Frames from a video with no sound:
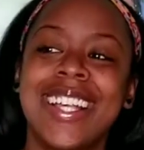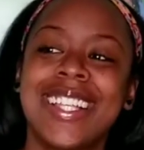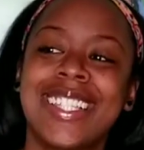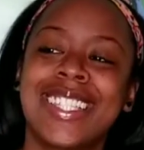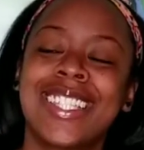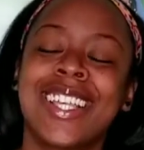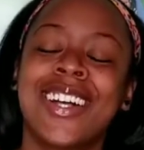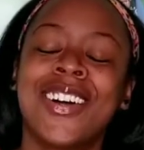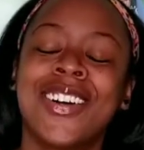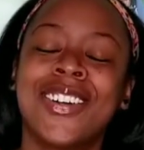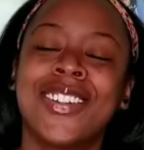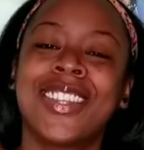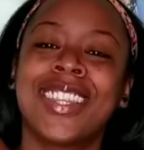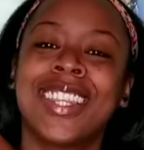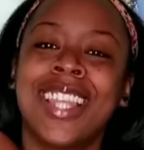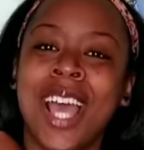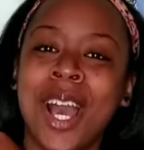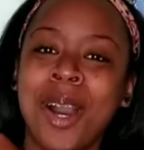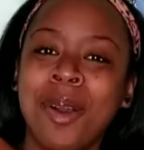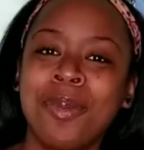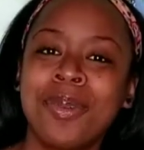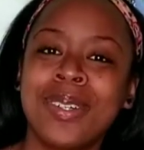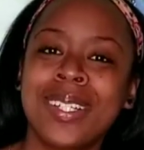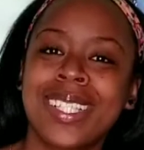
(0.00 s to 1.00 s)
So
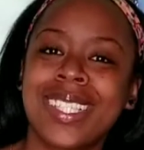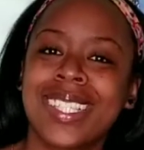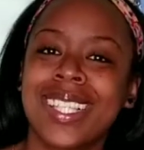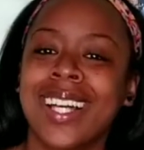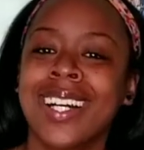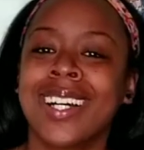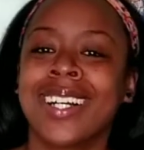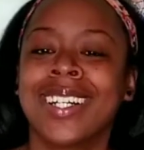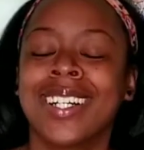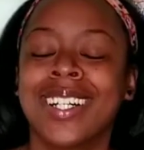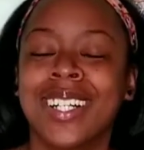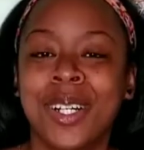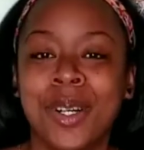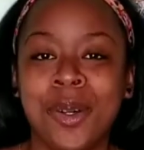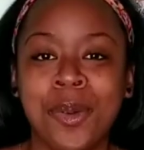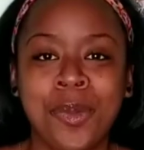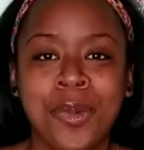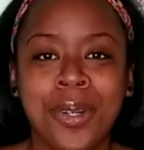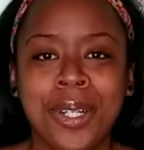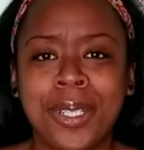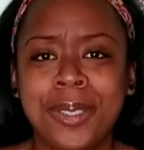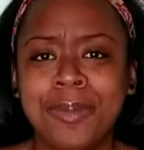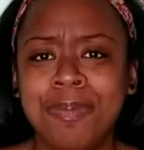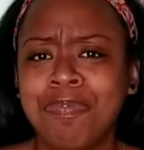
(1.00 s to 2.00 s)
that was a good
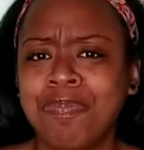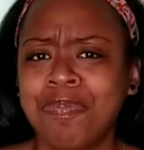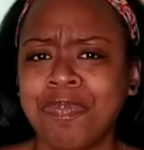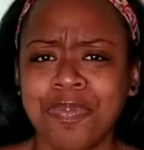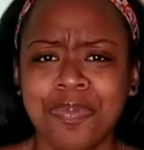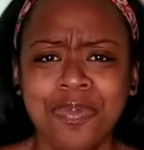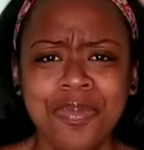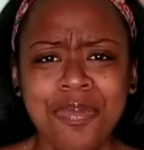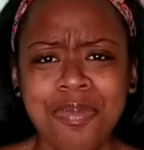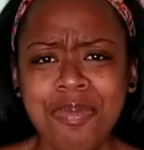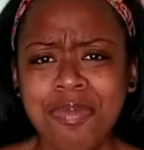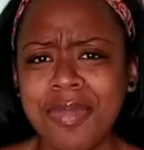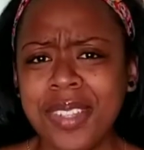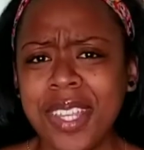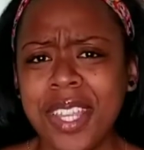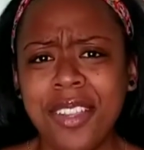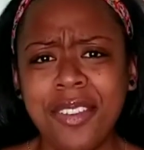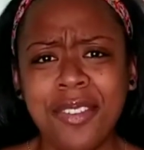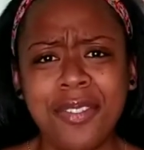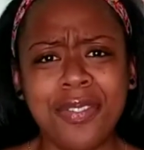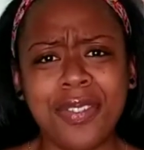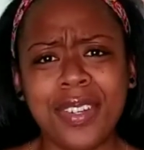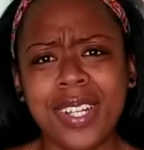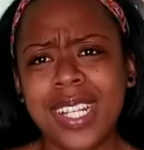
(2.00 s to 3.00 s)
one.
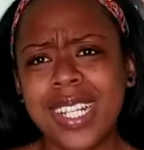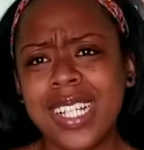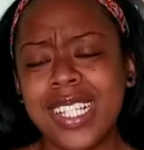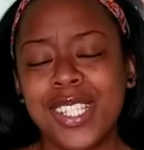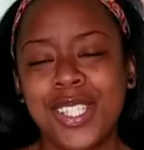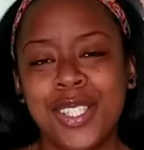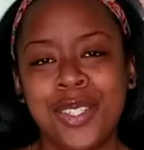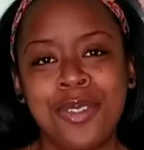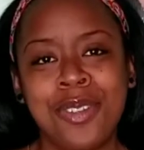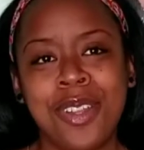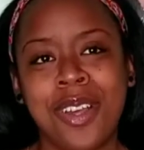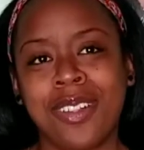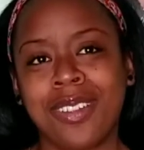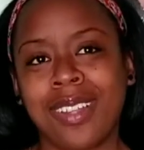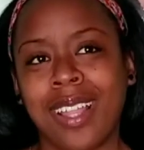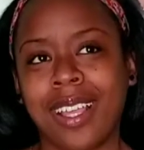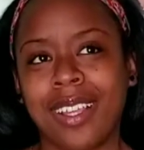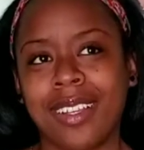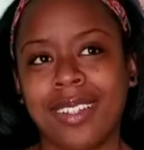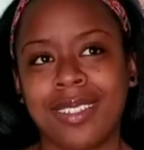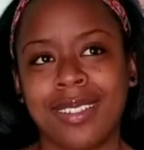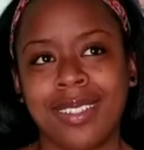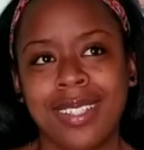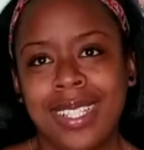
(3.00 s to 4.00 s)
And Friends, you know,
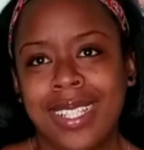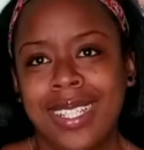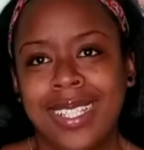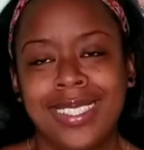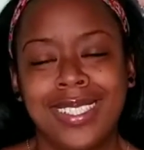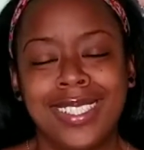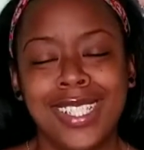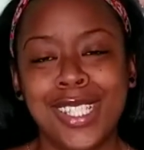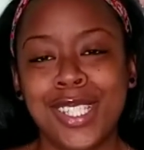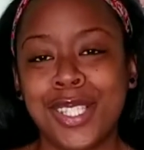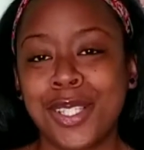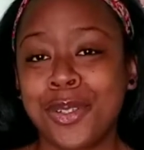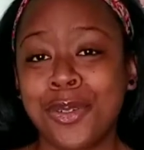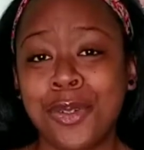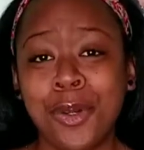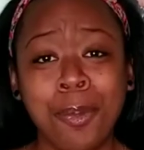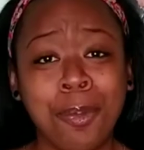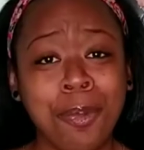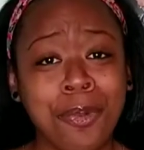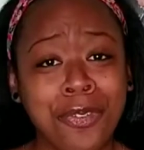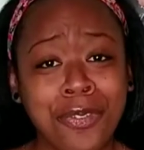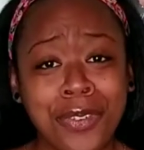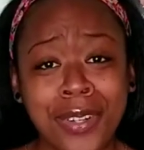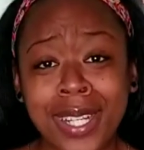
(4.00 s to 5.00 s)
like just a group
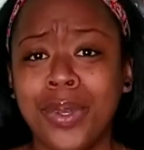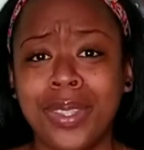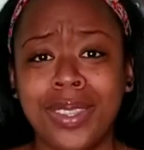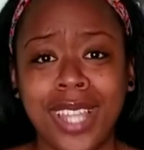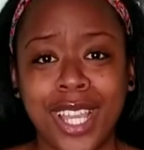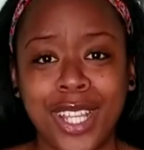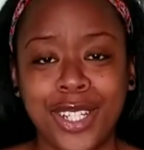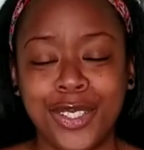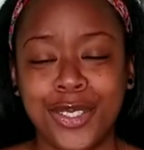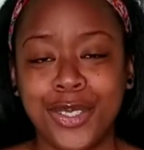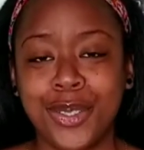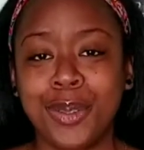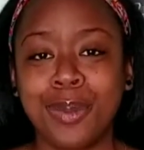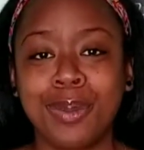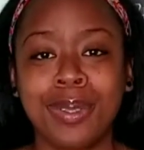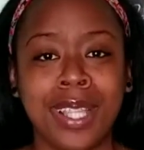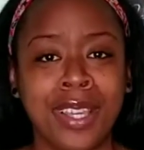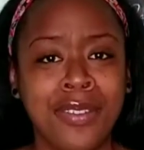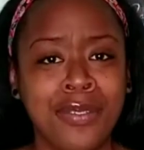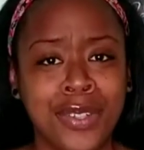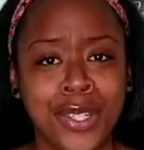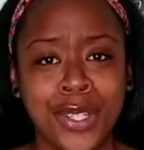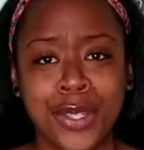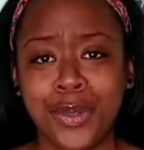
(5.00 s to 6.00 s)
of friends. They do
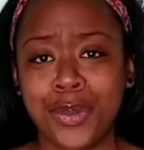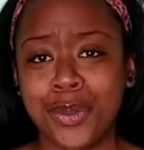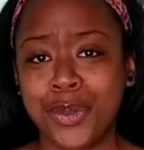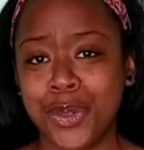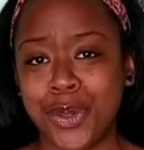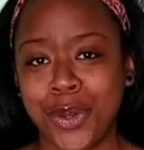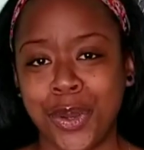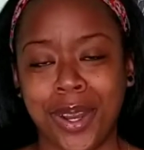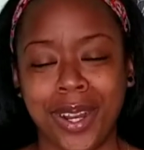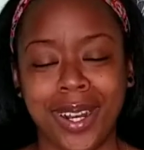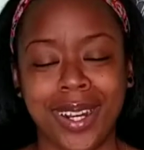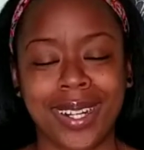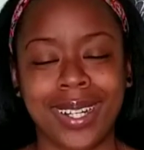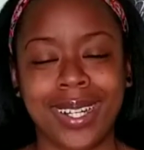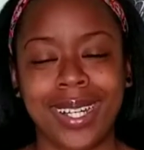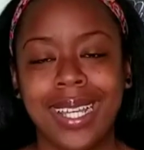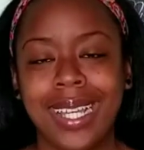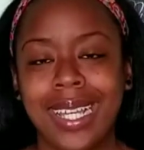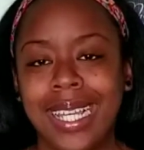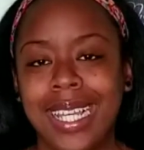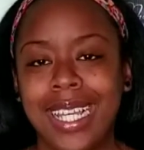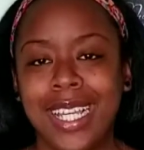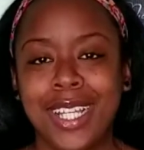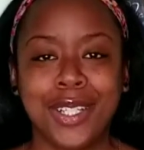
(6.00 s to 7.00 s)
live in New York,
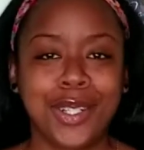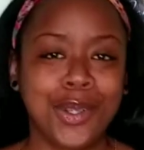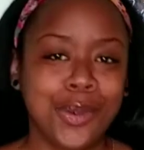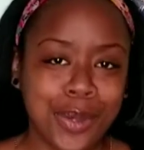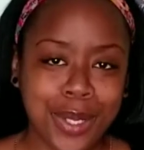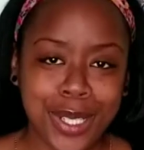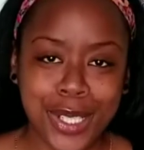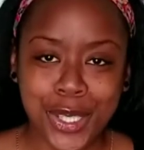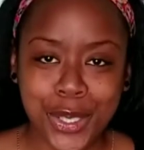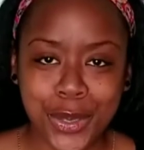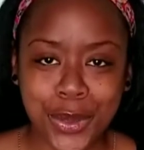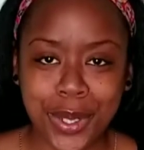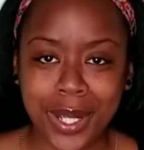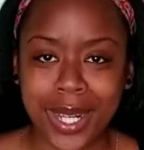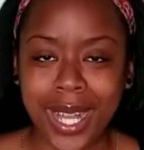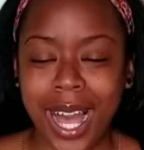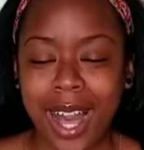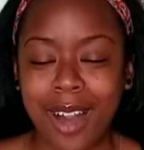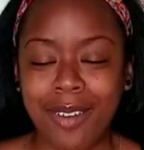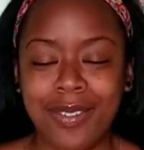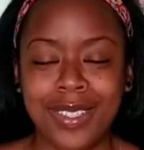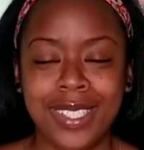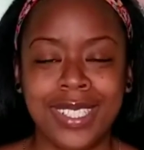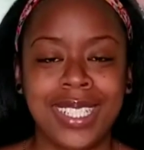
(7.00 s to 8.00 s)
going to a
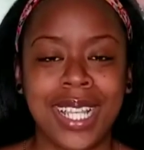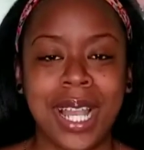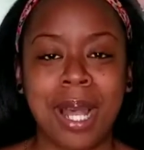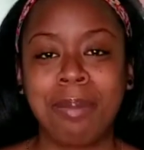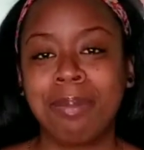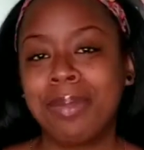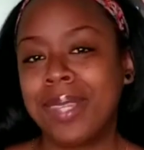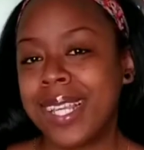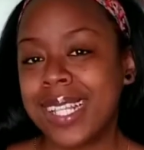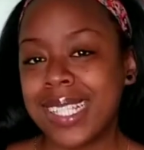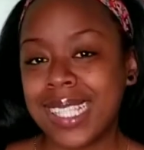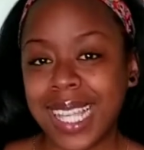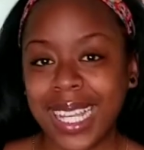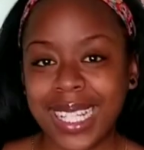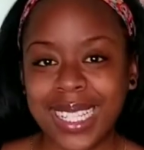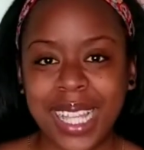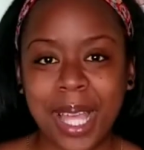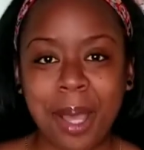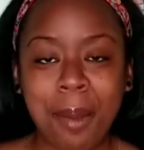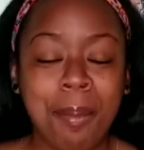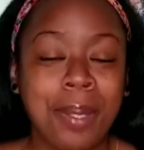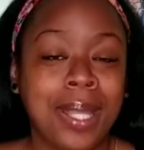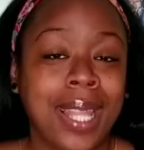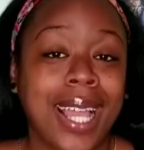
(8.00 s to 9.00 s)
coffee shop, things like
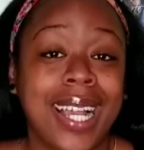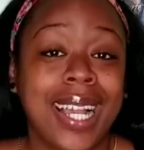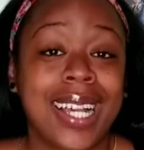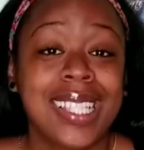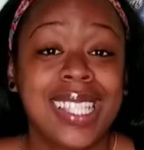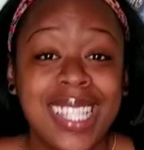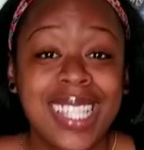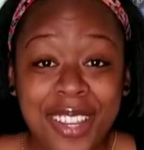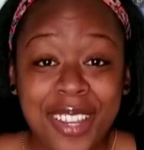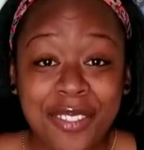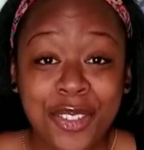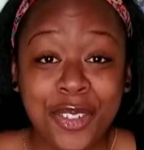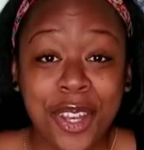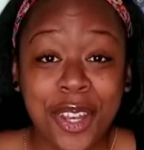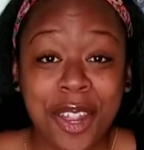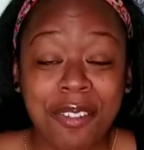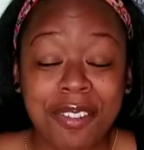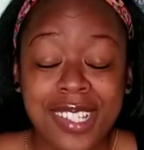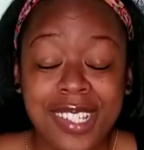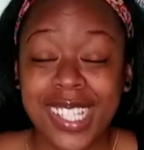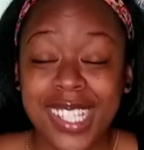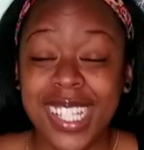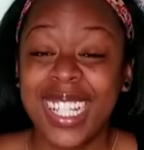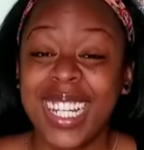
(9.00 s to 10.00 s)
that. But like I said, if you've never
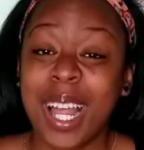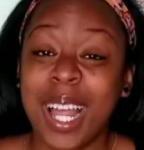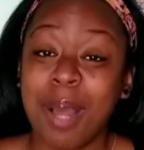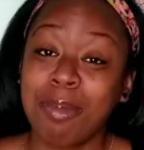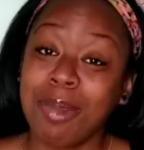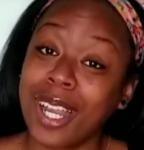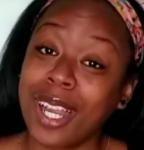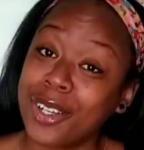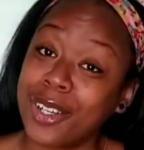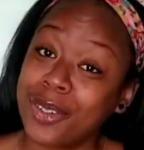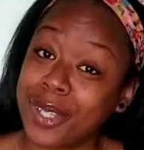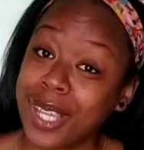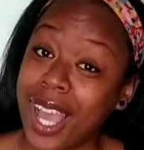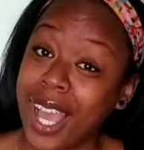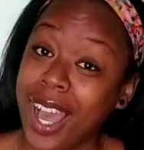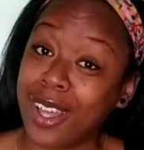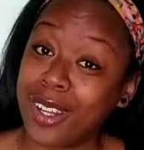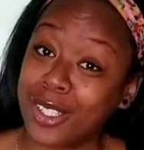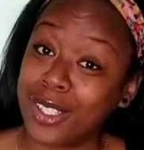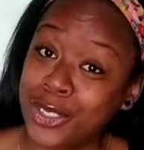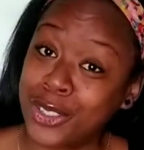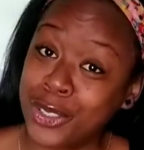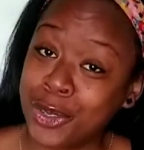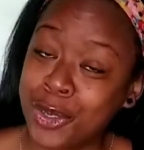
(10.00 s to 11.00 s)
seen it, I'm not going to get out
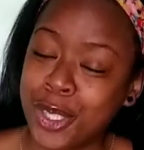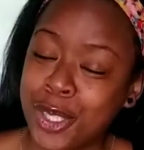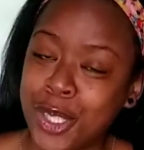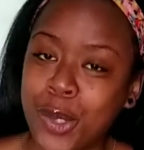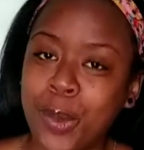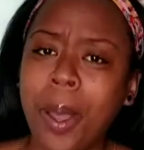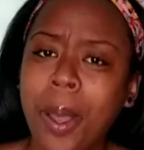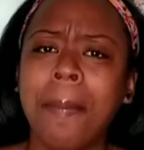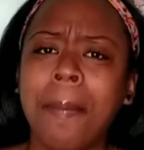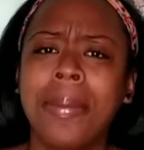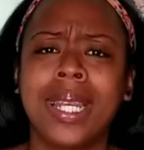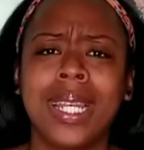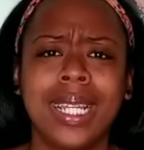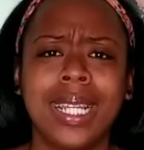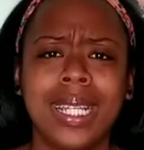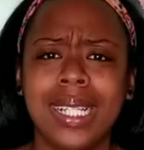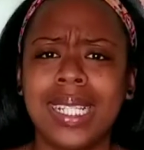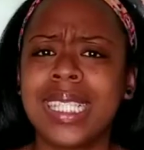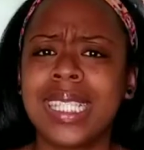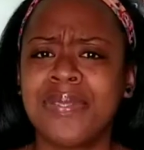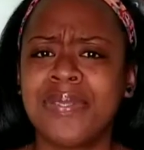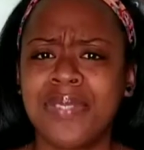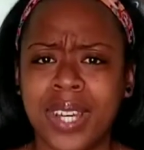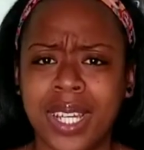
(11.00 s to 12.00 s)
of juice away. But it
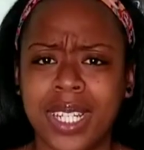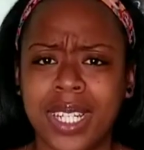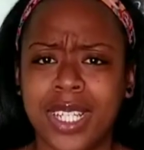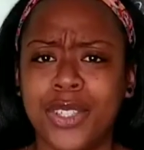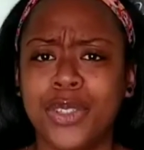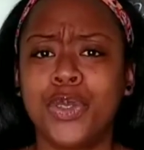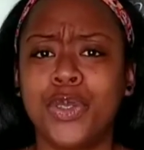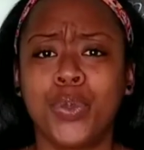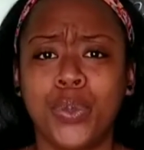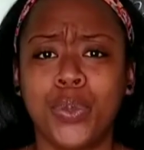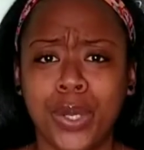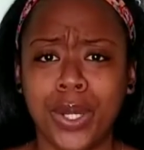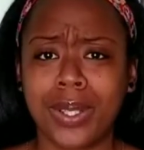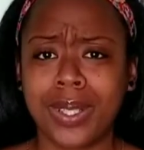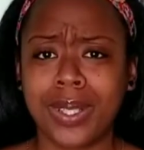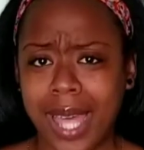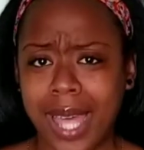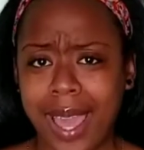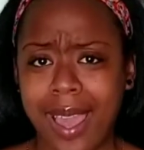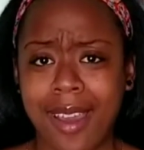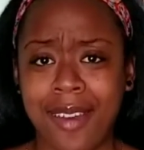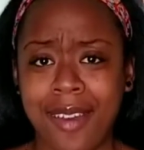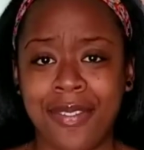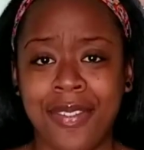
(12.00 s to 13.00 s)
is funny. You will
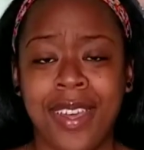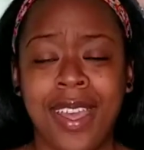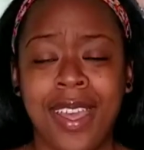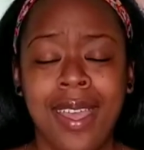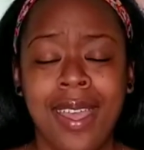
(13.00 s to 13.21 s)
laugh.